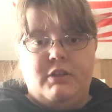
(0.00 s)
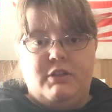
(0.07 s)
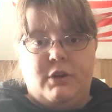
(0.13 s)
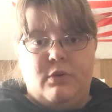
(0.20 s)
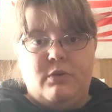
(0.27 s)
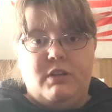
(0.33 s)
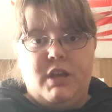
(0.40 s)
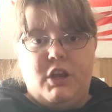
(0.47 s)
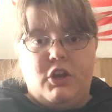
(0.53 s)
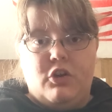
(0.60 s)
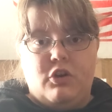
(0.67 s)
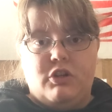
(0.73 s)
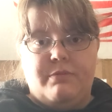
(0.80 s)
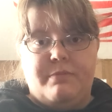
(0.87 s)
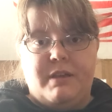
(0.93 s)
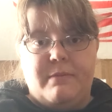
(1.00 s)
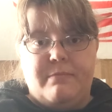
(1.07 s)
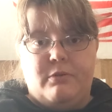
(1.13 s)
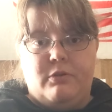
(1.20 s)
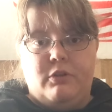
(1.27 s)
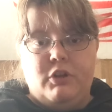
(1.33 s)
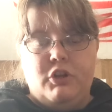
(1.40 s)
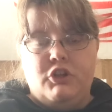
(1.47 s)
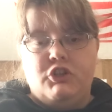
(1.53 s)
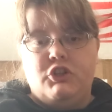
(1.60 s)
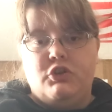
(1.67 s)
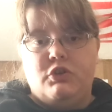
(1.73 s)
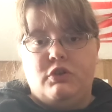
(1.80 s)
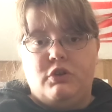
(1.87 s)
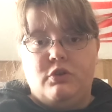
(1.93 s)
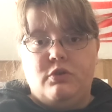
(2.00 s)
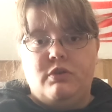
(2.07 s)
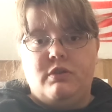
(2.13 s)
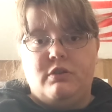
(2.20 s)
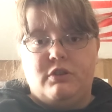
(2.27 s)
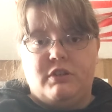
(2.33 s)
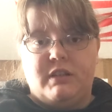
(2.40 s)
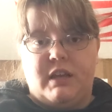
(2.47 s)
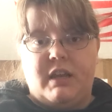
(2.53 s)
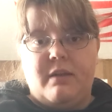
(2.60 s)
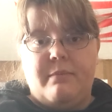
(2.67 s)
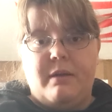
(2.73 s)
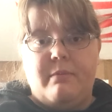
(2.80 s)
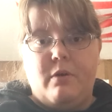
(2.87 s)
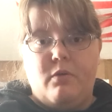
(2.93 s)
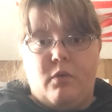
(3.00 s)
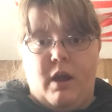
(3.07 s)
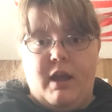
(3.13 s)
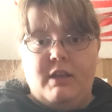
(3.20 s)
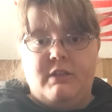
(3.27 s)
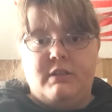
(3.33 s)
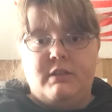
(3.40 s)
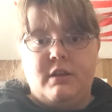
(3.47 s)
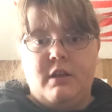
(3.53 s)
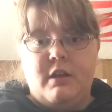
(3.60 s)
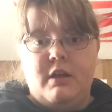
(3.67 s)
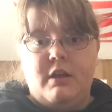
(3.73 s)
Don't encourage people to use their Second Amendment rights